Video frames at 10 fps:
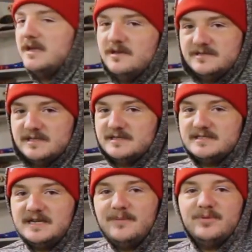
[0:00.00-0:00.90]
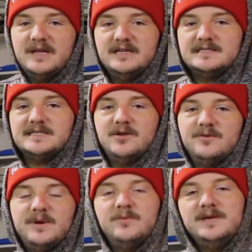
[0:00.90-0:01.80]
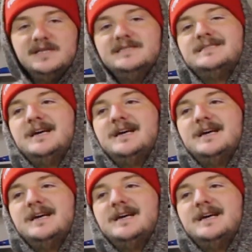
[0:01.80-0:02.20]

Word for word: I get used to the step plate and slowing my wheelies